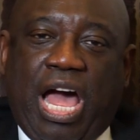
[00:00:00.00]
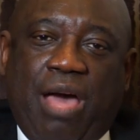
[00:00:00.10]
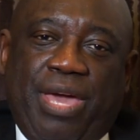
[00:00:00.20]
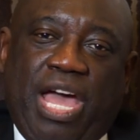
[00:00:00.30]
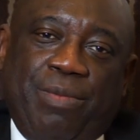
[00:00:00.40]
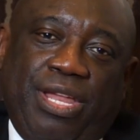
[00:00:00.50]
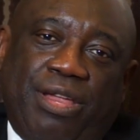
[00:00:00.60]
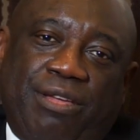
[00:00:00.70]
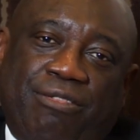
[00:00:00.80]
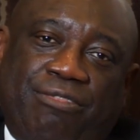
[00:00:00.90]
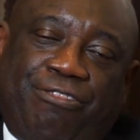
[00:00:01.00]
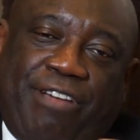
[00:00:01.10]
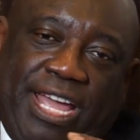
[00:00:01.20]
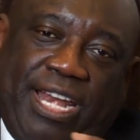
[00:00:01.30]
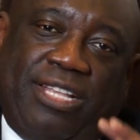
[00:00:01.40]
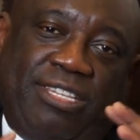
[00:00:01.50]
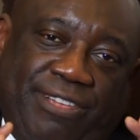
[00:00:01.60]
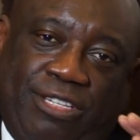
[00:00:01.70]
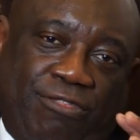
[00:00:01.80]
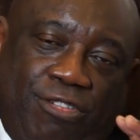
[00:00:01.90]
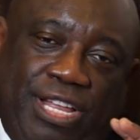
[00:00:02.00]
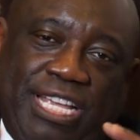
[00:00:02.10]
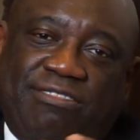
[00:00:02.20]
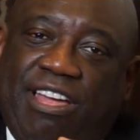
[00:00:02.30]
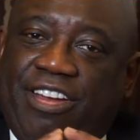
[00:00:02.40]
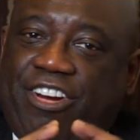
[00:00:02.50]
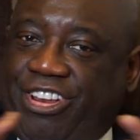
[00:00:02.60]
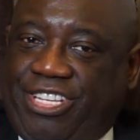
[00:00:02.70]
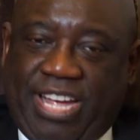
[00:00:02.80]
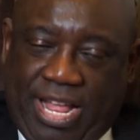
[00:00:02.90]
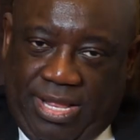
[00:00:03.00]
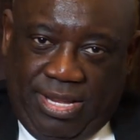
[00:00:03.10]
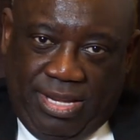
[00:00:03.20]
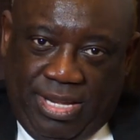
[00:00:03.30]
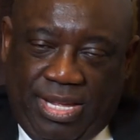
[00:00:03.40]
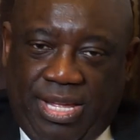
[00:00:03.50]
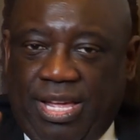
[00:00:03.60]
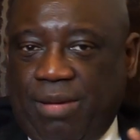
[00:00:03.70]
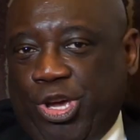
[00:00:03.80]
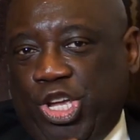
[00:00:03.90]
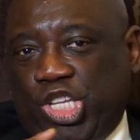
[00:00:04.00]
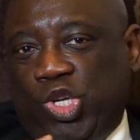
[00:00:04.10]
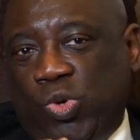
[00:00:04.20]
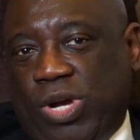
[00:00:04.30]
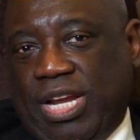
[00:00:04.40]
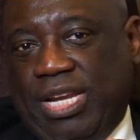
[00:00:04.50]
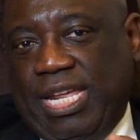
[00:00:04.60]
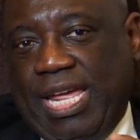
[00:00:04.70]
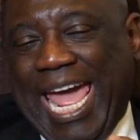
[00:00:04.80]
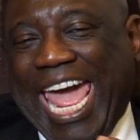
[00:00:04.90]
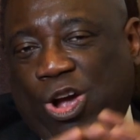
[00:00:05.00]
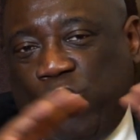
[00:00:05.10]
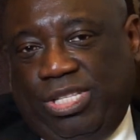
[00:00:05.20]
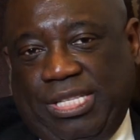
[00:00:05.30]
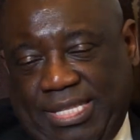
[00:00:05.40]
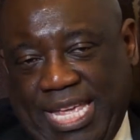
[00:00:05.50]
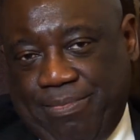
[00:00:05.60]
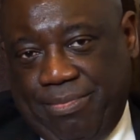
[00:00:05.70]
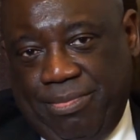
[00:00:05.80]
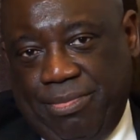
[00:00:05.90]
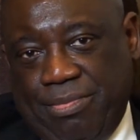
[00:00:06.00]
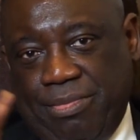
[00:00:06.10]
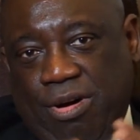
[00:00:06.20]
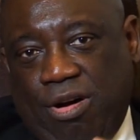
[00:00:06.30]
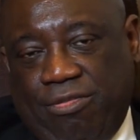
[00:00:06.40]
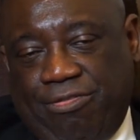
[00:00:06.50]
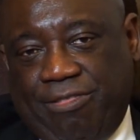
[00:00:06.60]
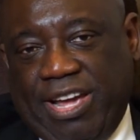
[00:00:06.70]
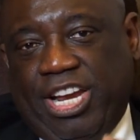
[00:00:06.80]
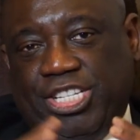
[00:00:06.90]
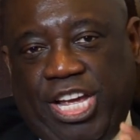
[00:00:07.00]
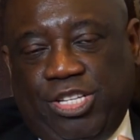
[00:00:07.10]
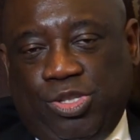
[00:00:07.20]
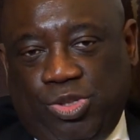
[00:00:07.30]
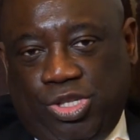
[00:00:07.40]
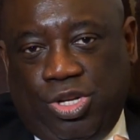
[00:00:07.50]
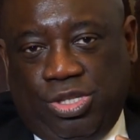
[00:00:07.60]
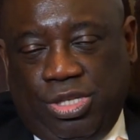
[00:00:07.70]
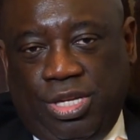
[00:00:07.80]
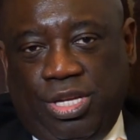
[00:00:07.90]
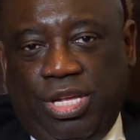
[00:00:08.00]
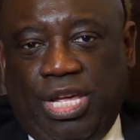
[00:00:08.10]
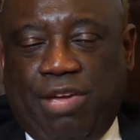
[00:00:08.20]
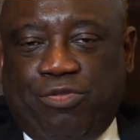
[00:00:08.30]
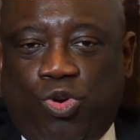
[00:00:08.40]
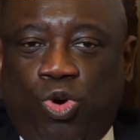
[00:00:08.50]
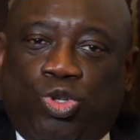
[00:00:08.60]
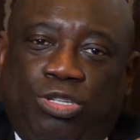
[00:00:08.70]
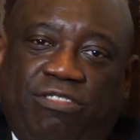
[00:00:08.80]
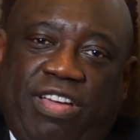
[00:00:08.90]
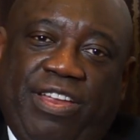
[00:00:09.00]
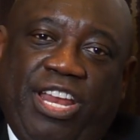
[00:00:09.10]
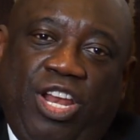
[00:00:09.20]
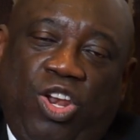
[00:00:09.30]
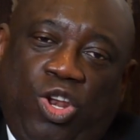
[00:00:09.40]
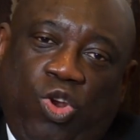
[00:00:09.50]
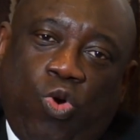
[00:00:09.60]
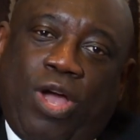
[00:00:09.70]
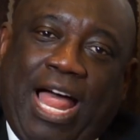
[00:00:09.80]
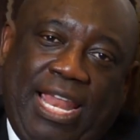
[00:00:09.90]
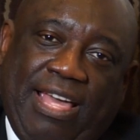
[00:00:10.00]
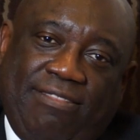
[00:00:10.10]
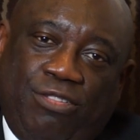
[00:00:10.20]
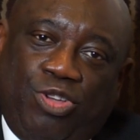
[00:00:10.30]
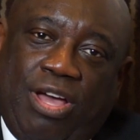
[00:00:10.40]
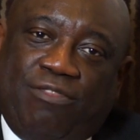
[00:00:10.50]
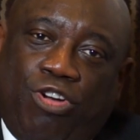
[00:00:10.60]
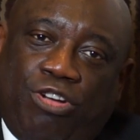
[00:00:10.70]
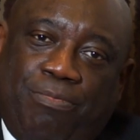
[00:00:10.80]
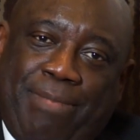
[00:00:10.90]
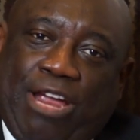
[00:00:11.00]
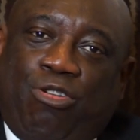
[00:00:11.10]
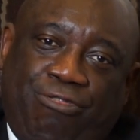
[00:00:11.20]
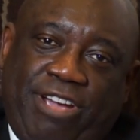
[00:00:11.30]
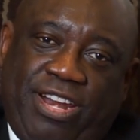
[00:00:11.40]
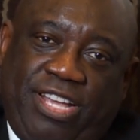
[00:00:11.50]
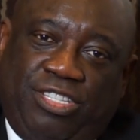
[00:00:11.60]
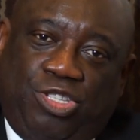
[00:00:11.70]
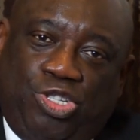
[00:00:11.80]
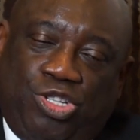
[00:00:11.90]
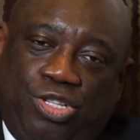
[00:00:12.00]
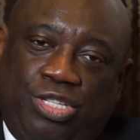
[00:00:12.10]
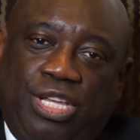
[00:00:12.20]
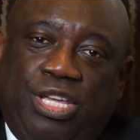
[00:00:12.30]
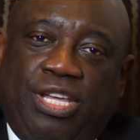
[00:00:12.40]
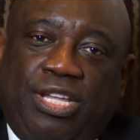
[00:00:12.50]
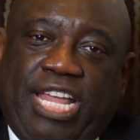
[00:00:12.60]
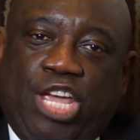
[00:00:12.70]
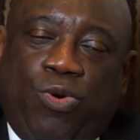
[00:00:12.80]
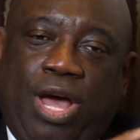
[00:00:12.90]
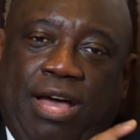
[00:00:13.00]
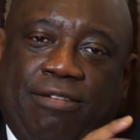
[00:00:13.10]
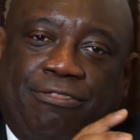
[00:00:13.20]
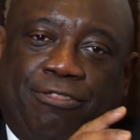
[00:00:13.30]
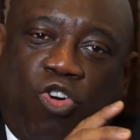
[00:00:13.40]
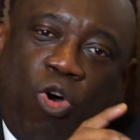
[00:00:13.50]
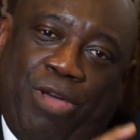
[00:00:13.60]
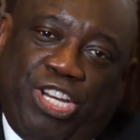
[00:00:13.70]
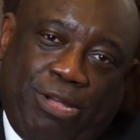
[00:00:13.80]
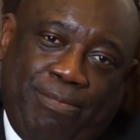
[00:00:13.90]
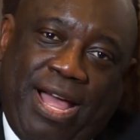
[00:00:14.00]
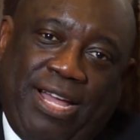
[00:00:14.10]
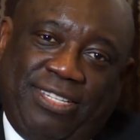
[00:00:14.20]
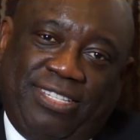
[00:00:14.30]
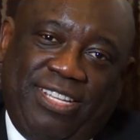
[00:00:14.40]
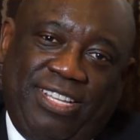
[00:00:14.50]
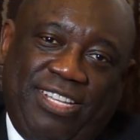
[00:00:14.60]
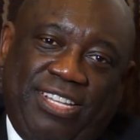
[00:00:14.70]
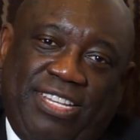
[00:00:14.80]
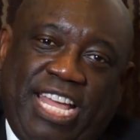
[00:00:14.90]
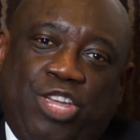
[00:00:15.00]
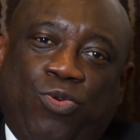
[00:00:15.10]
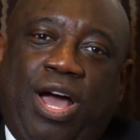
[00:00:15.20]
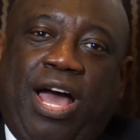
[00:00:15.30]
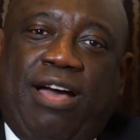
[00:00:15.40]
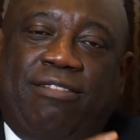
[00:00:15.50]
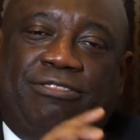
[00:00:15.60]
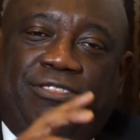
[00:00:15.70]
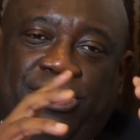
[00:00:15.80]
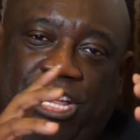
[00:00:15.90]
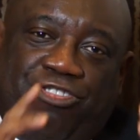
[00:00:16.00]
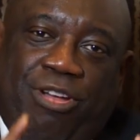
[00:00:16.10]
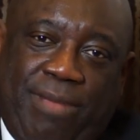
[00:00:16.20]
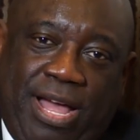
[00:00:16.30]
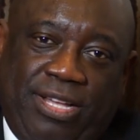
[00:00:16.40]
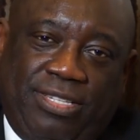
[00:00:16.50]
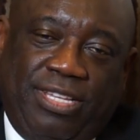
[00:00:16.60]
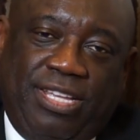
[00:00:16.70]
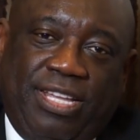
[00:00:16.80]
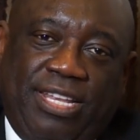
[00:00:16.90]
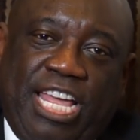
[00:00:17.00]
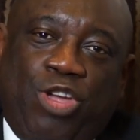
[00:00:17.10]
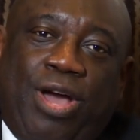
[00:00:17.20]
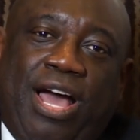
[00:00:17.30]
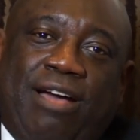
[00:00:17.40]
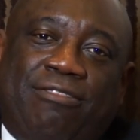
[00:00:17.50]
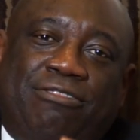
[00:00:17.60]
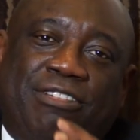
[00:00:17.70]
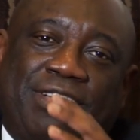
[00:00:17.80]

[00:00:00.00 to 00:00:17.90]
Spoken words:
I mean, finance, first of all, is very critical. But you need to look at the ecosystem of financial institutions. If you go to the very local level, you have got microfinance institutions. Then you have commercial banks. Then you have central banks. Then you have